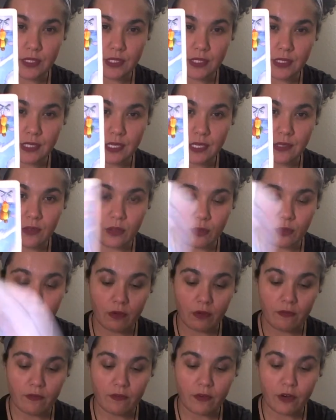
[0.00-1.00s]
is in the
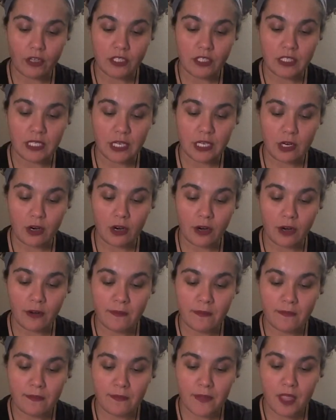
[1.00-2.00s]
reverse here,
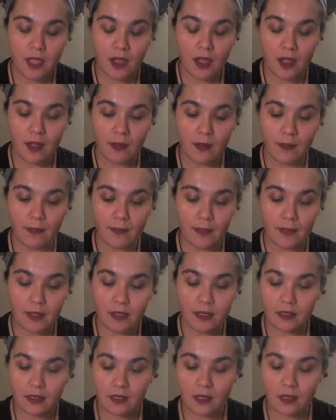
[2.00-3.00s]

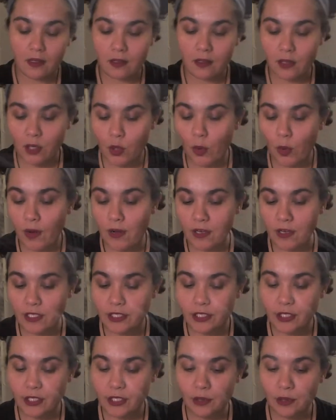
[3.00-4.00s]

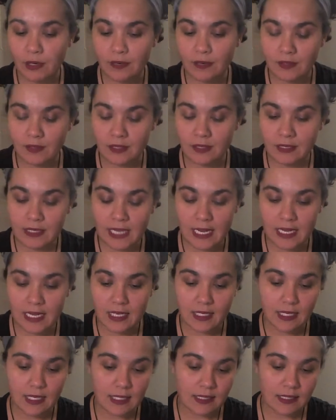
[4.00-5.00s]
Aquarius, you have
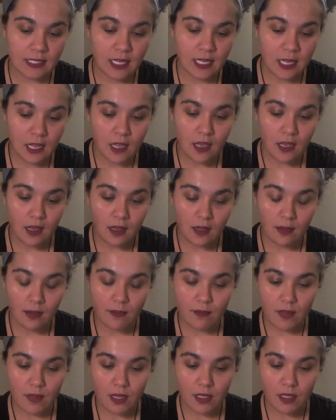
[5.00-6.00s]
taken it
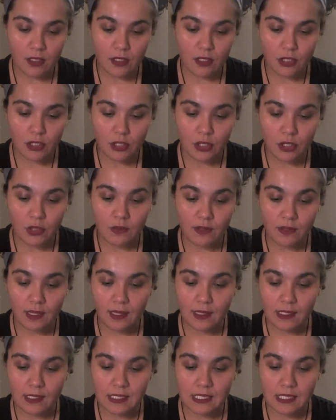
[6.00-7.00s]
to the
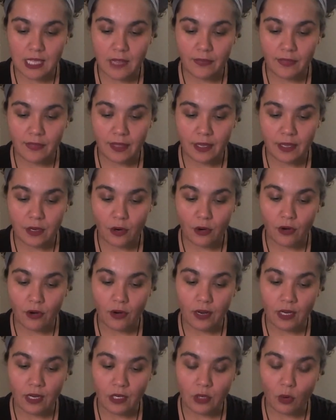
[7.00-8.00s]
extent that you're
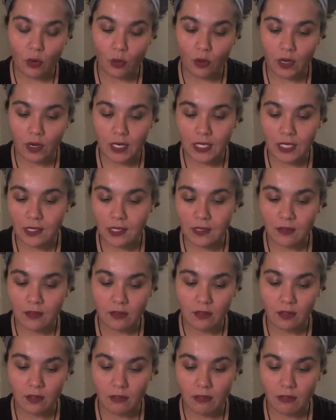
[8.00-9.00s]
ignoring
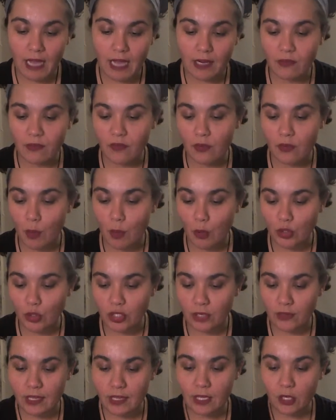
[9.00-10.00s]
the lack of
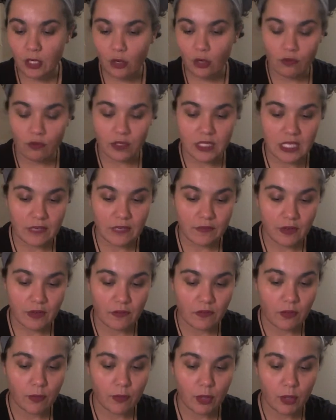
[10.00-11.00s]
emotion that you're receiving
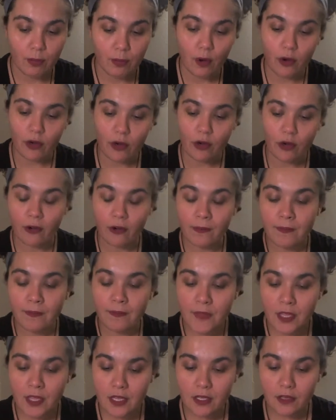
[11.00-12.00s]
from your partner.
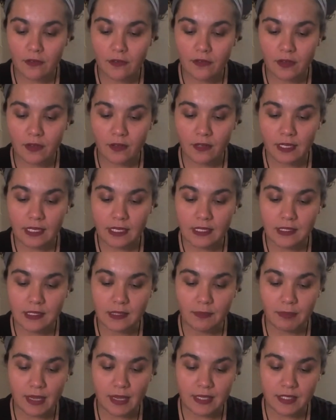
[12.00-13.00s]
You feel like it's
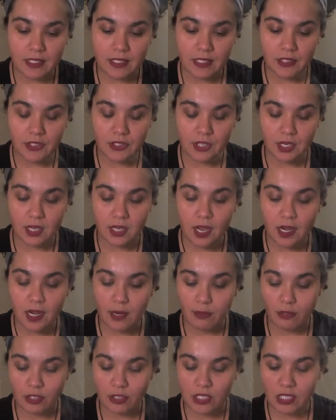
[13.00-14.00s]
best just to kind
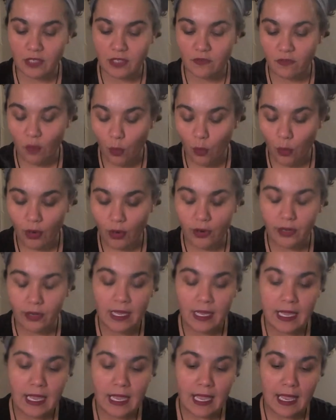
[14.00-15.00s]
of proceed forward
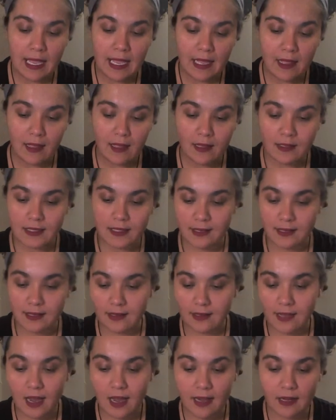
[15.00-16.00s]
and
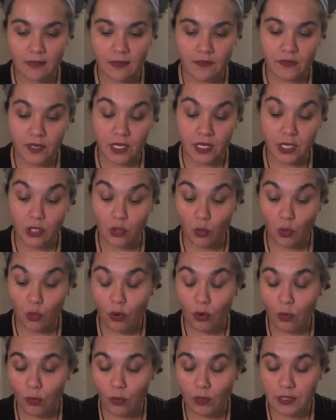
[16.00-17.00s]
to kind of
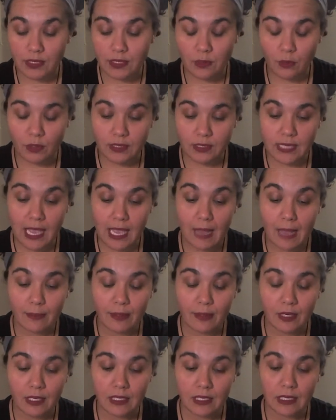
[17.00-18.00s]
ignore what's
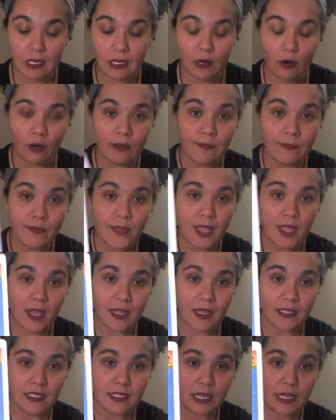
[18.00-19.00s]
happening here.
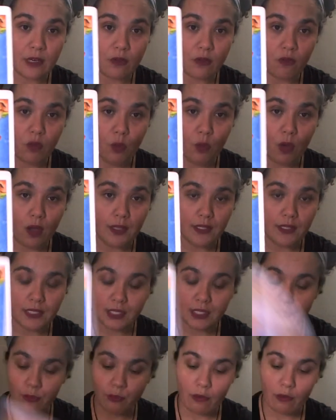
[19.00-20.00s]
10 of Wands
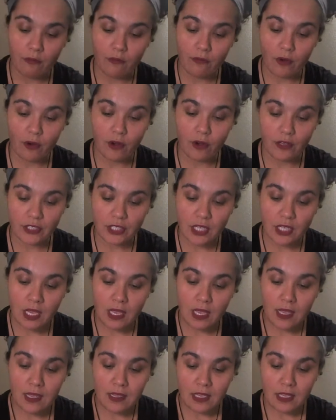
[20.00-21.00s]
in the reverse.
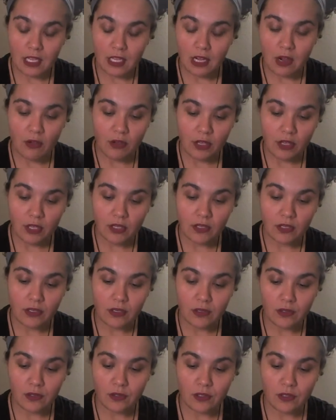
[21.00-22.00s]
You know,
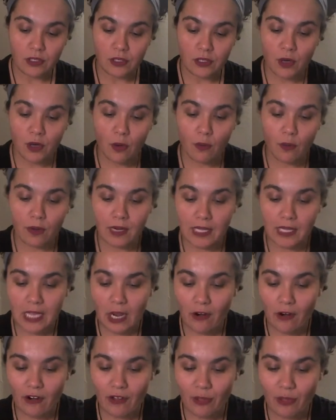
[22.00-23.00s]
you don't want to
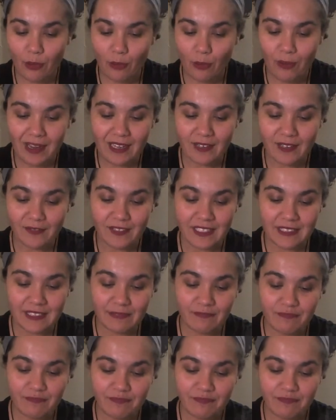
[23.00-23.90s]
carry the weight of it.